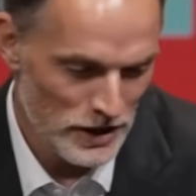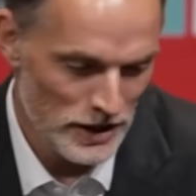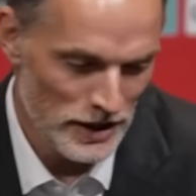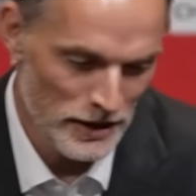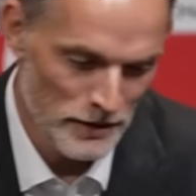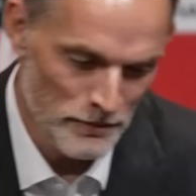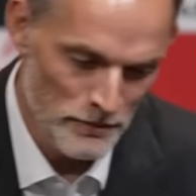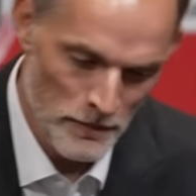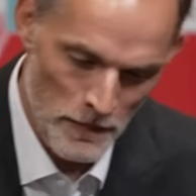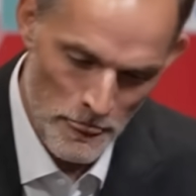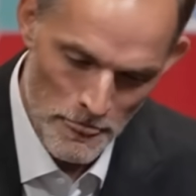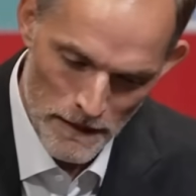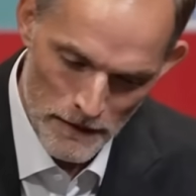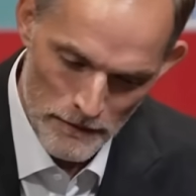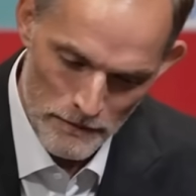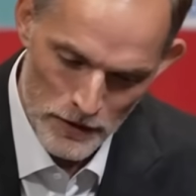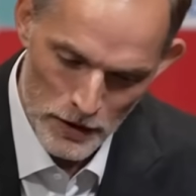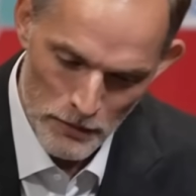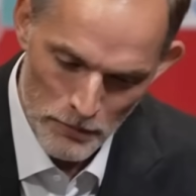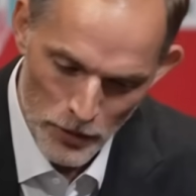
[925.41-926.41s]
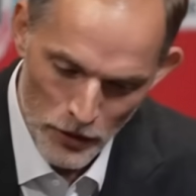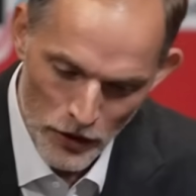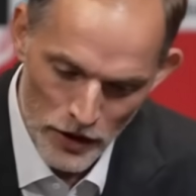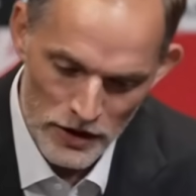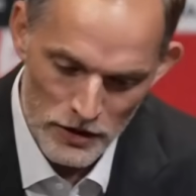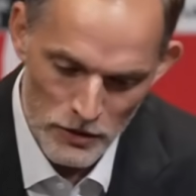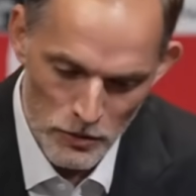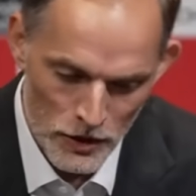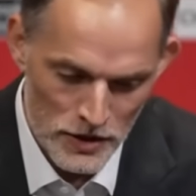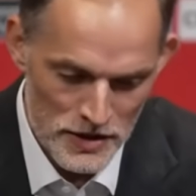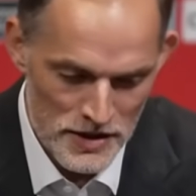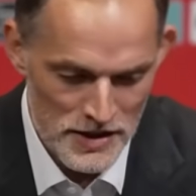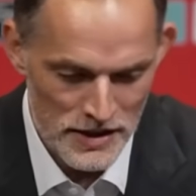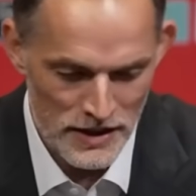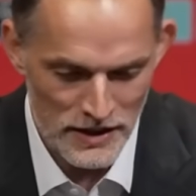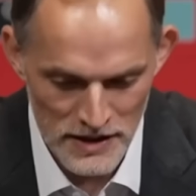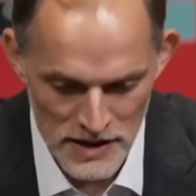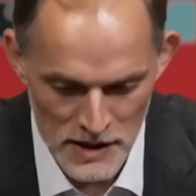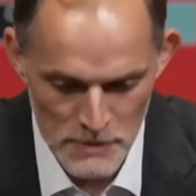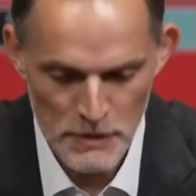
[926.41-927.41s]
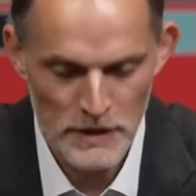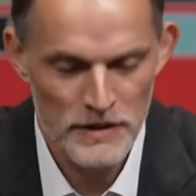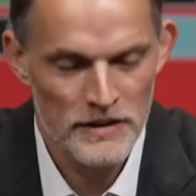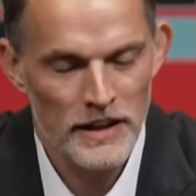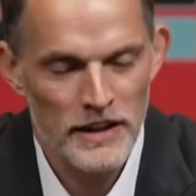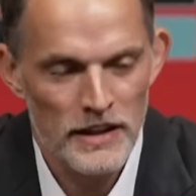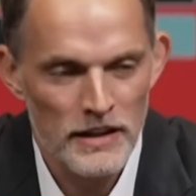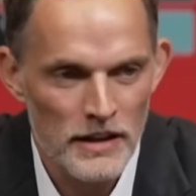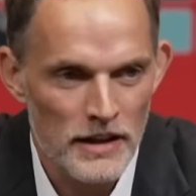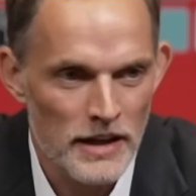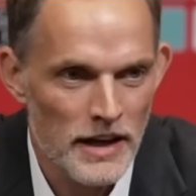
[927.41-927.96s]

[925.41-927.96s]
Um, the point was in this particular